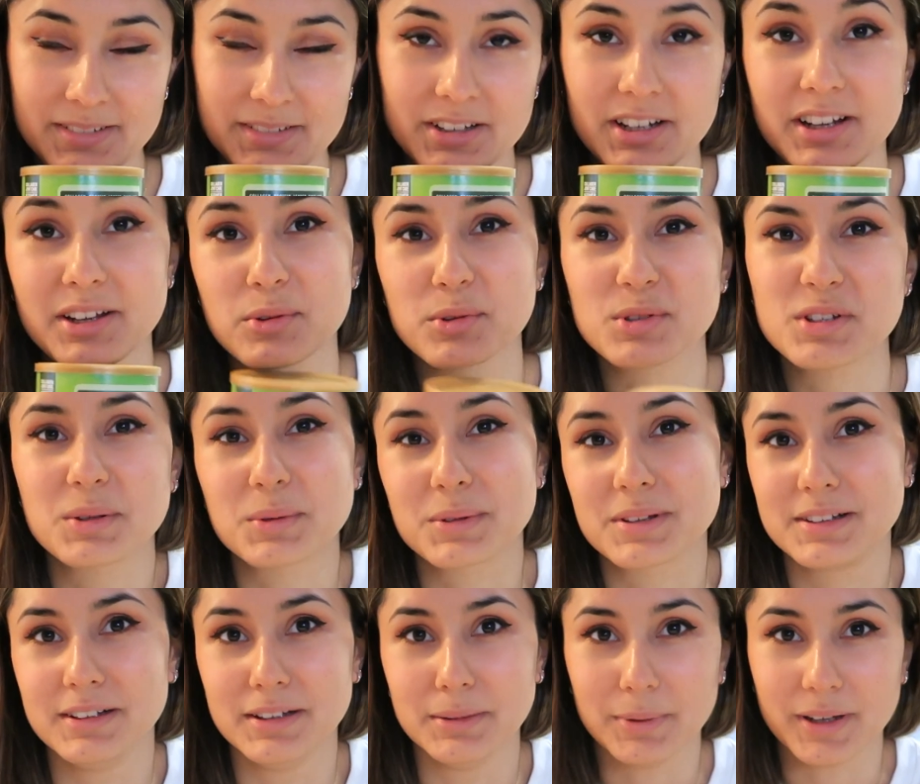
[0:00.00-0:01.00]
Yeah, well, she was
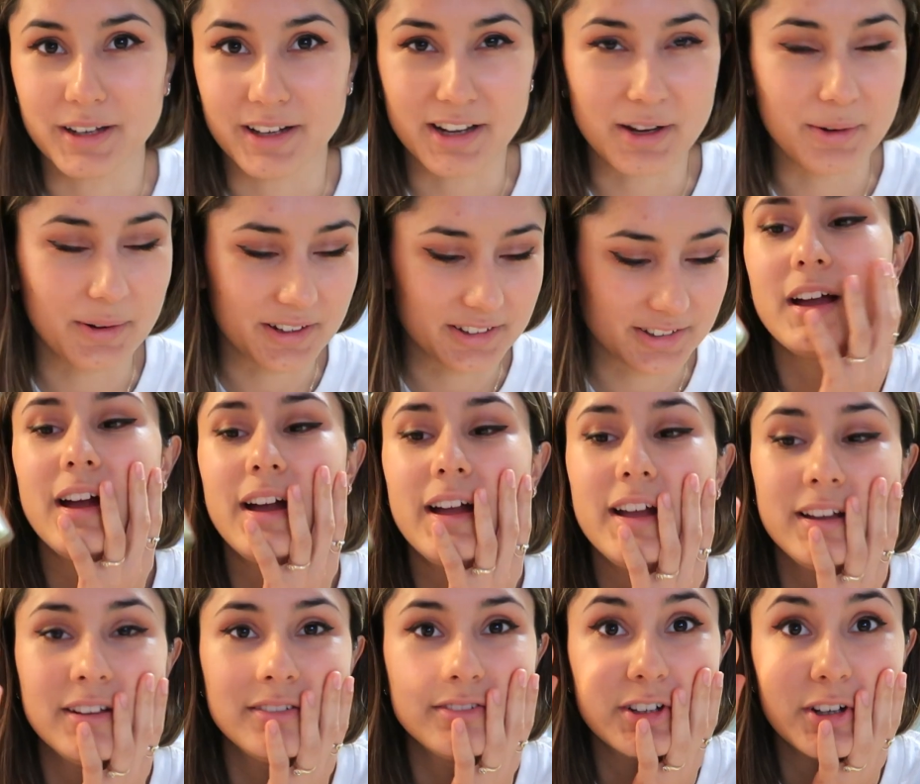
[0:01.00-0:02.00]
sleeping anyways. I
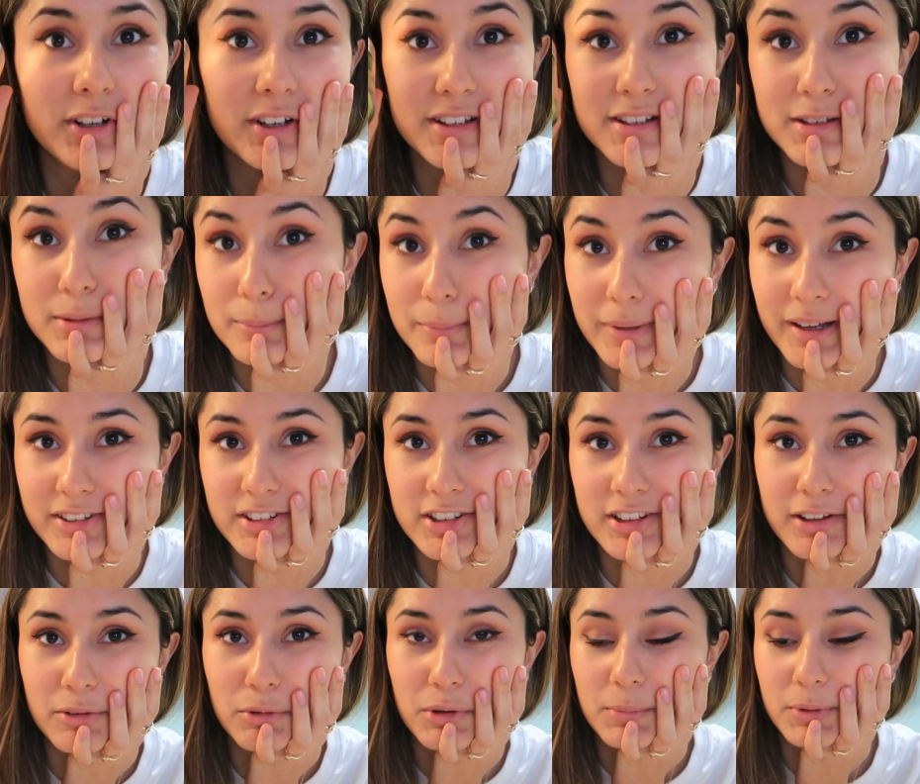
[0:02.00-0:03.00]
have got some
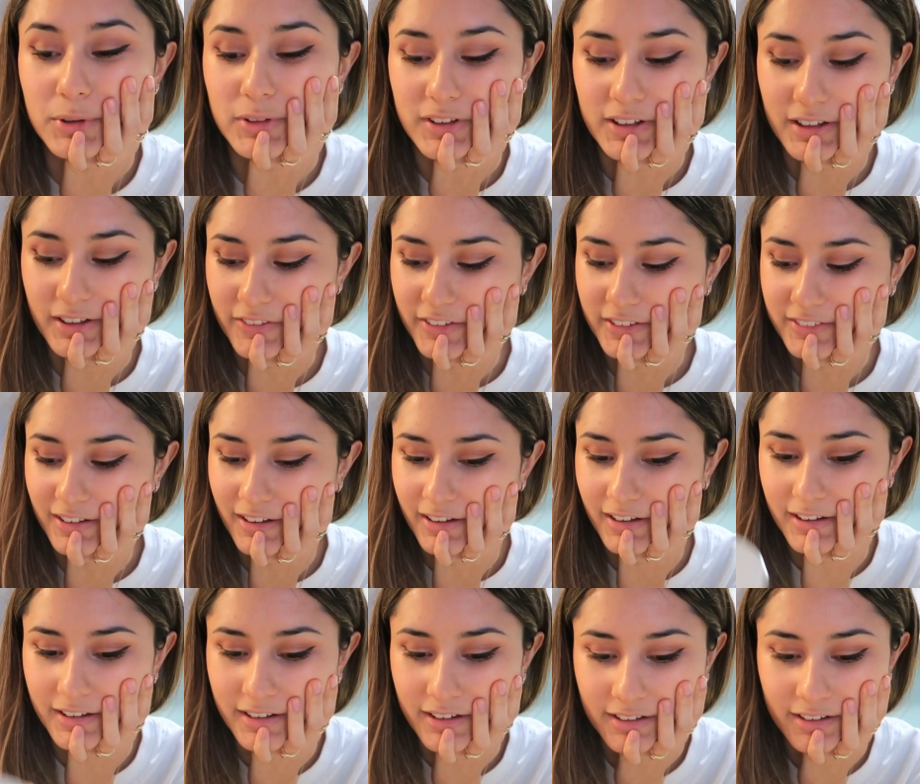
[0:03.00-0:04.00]
matcha that we bought the other
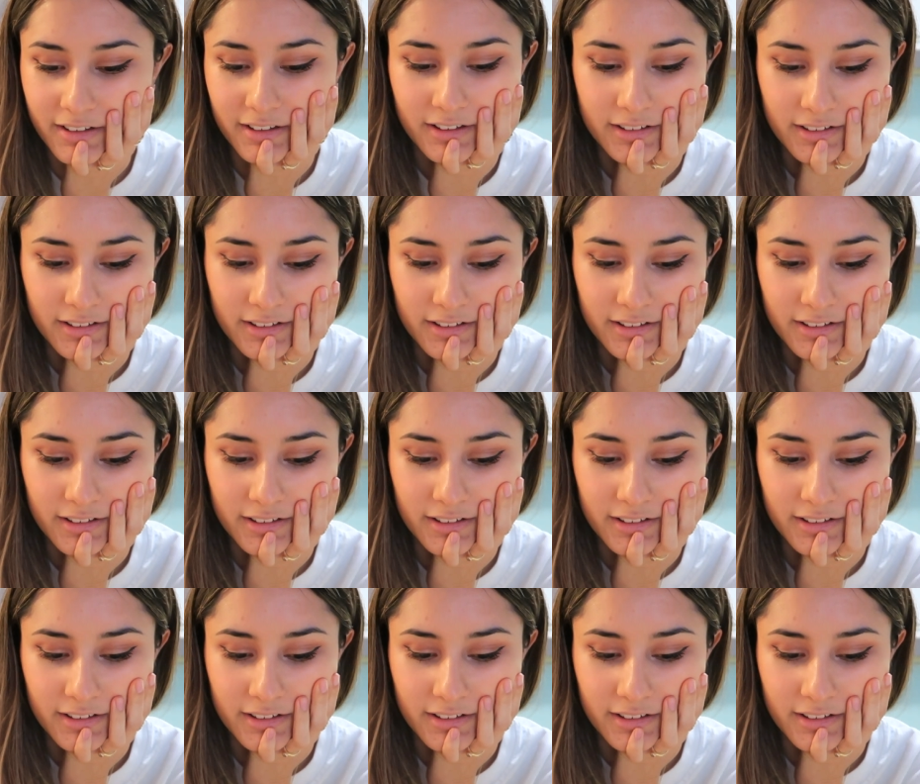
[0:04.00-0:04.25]
day